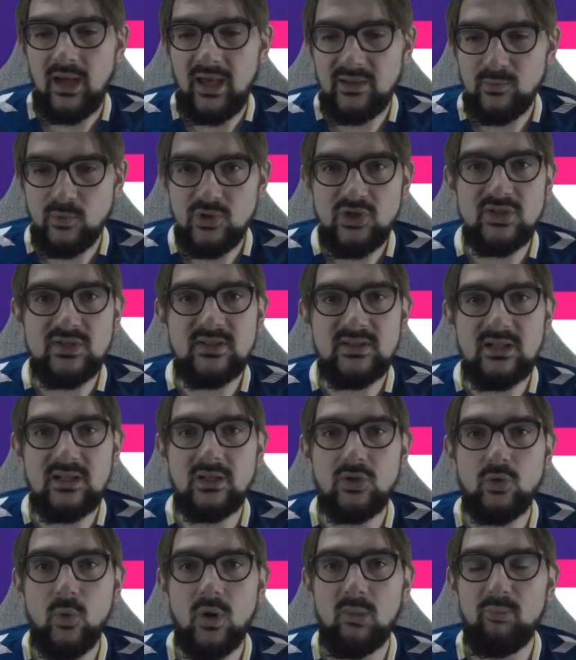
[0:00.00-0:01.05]
and we just need to
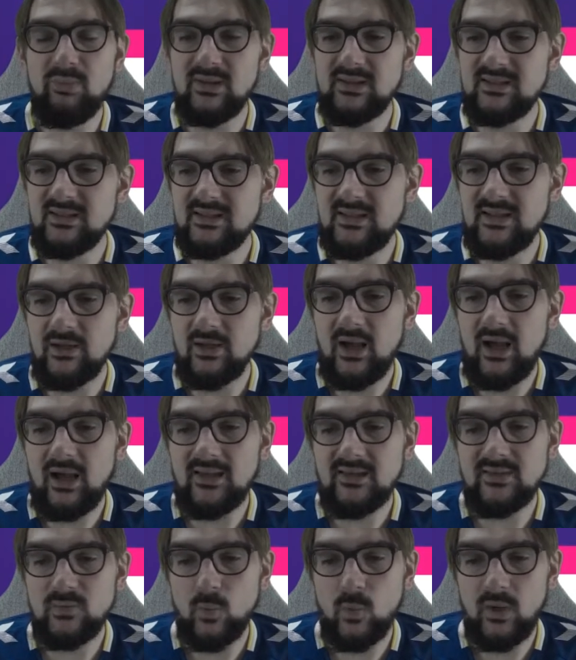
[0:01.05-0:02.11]
do our business here,
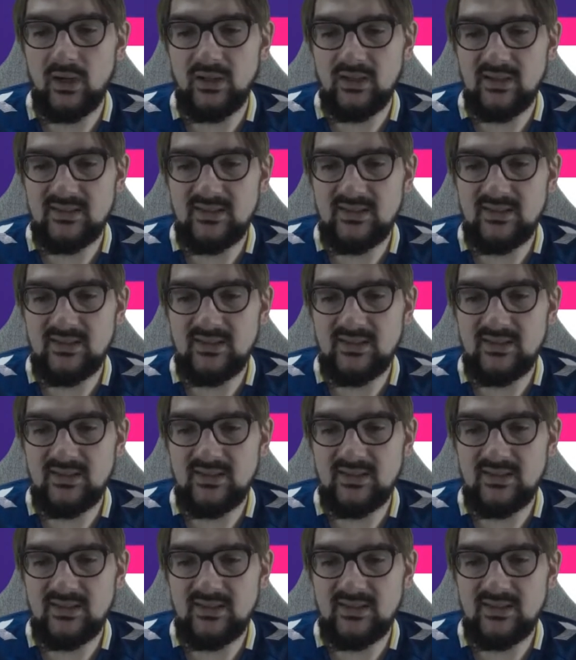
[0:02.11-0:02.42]
guys. We're going to